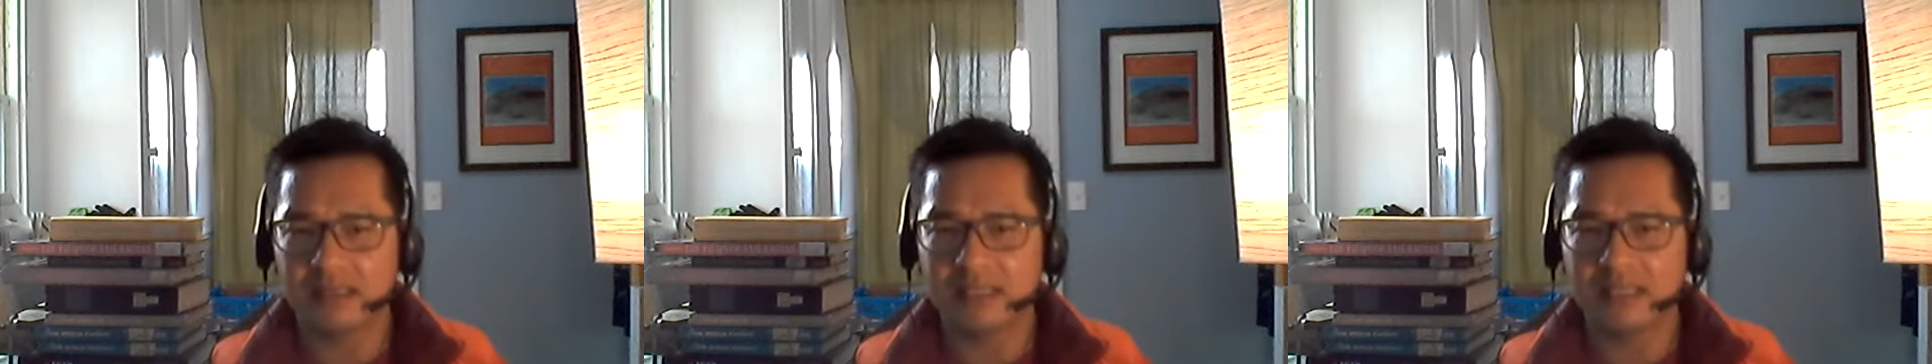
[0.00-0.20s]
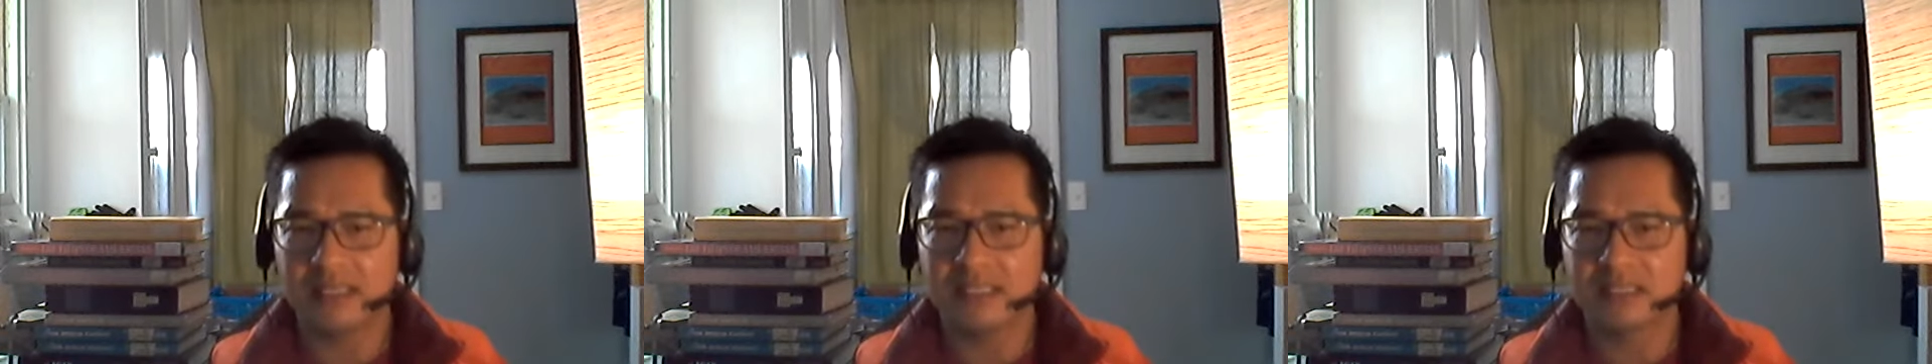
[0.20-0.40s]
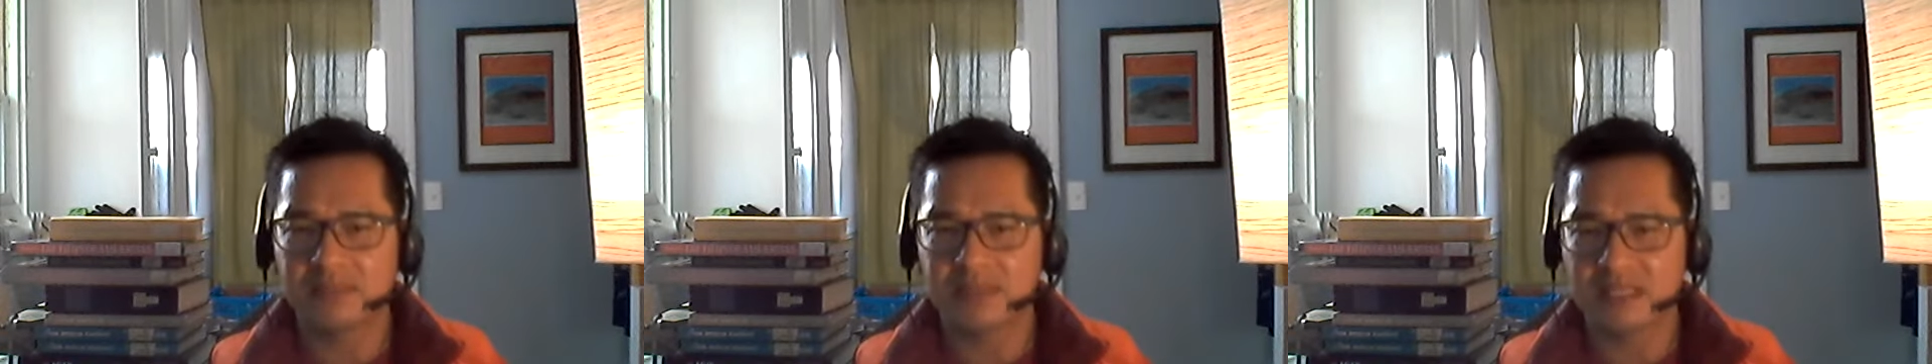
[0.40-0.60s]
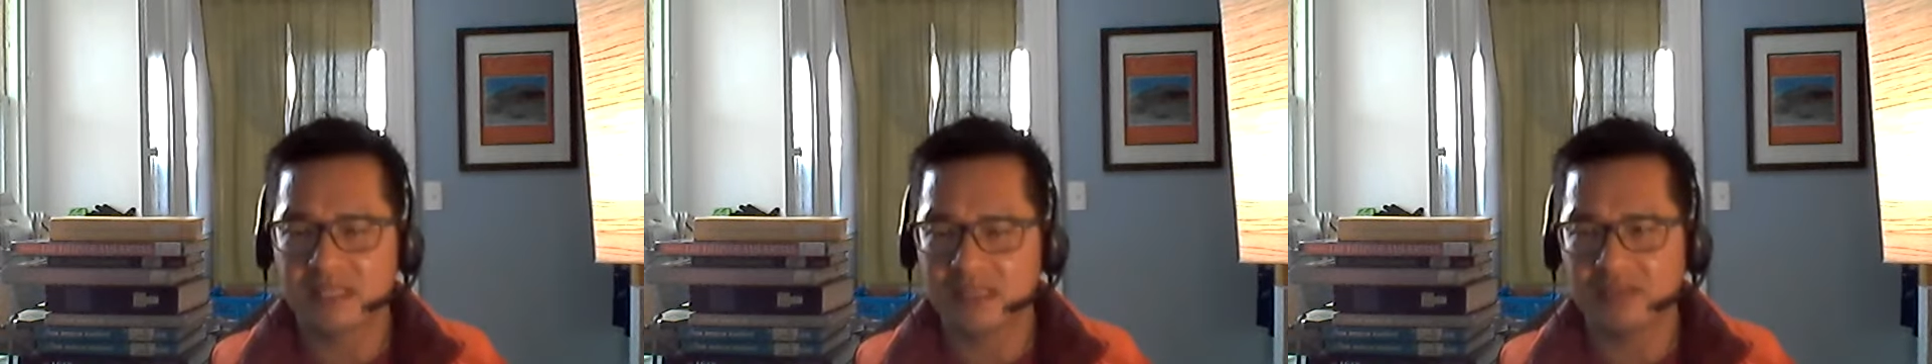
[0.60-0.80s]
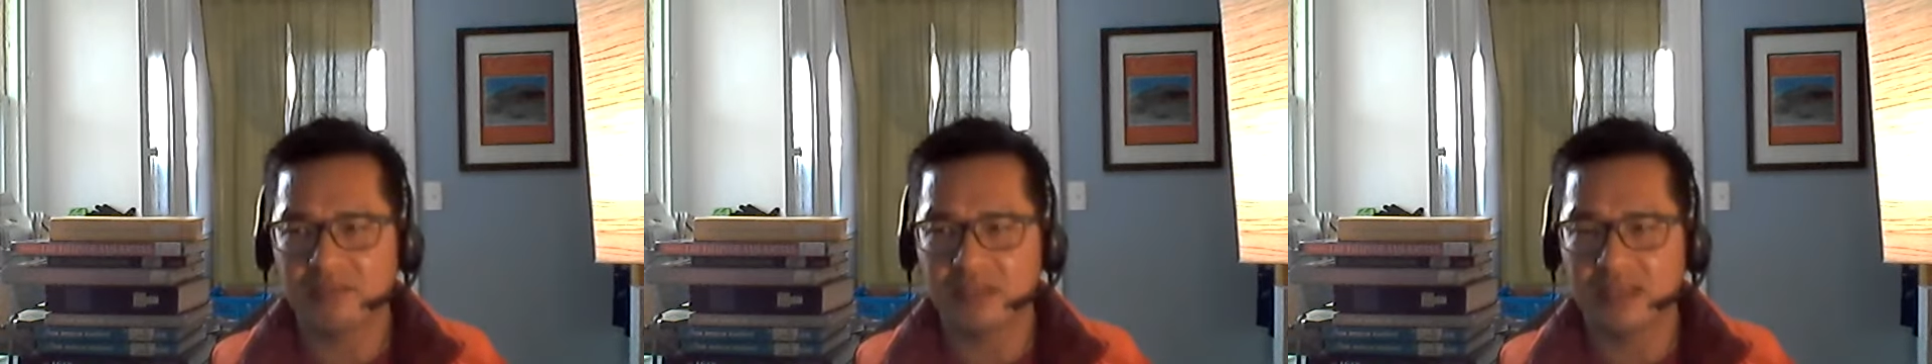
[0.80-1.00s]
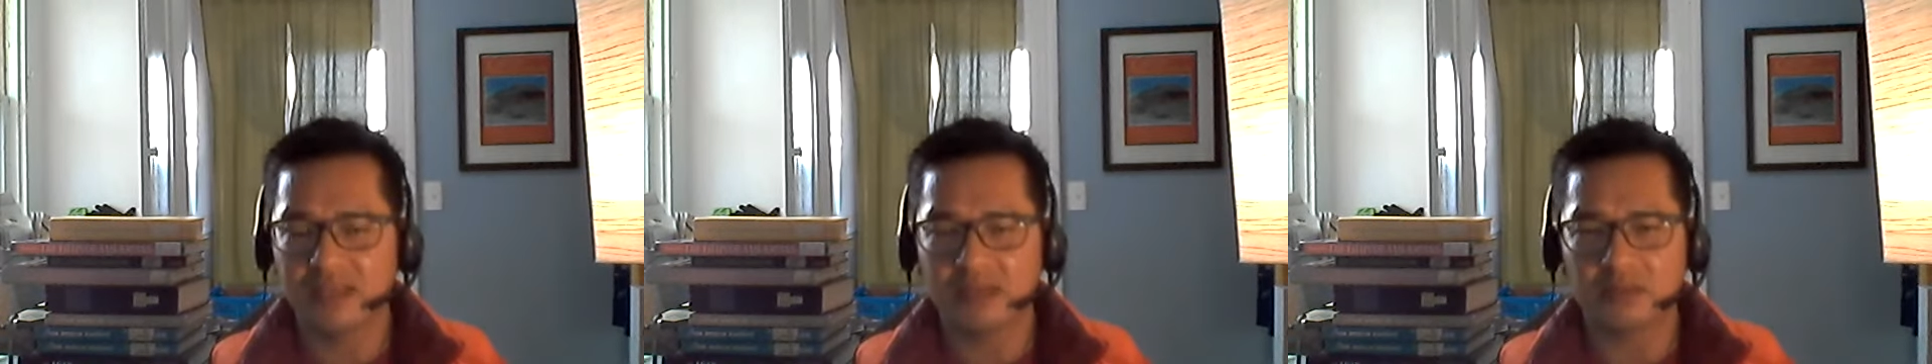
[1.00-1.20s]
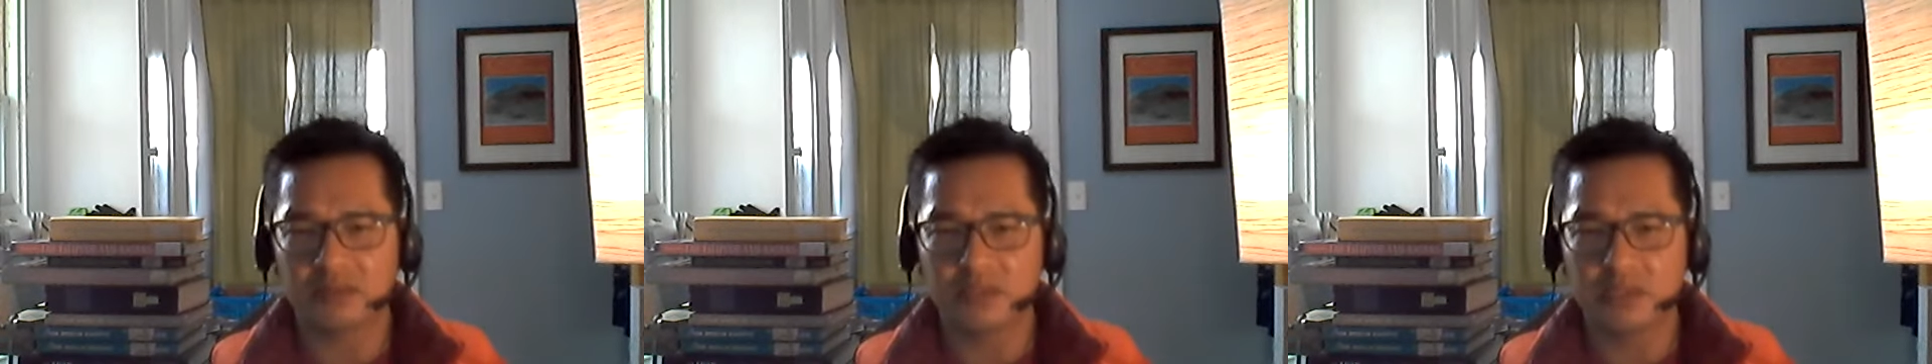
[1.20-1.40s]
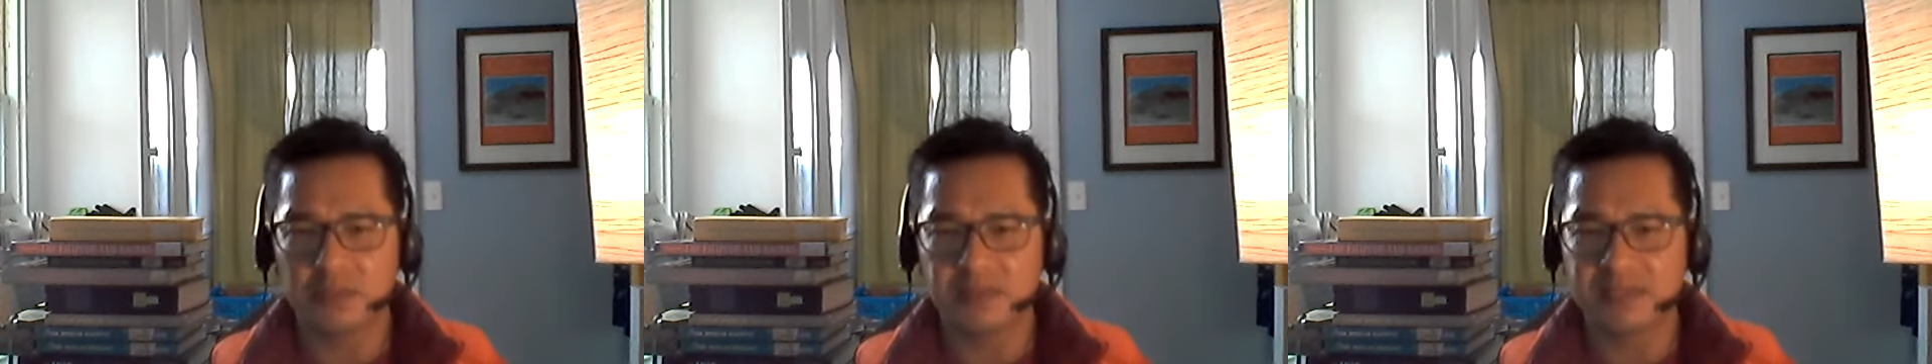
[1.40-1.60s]
each specific
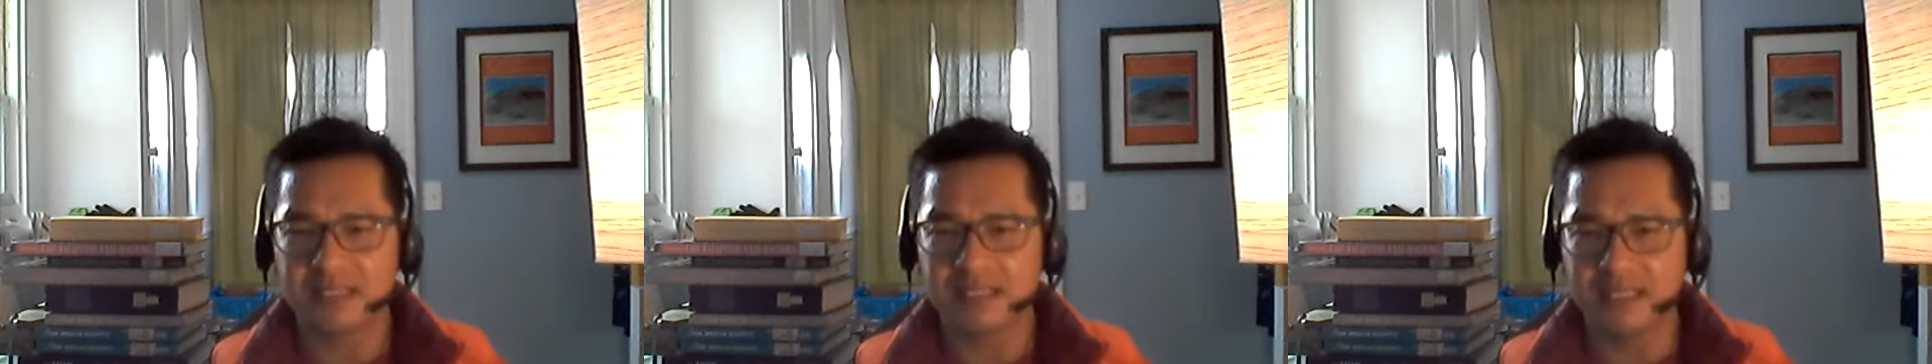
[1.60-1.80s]
group's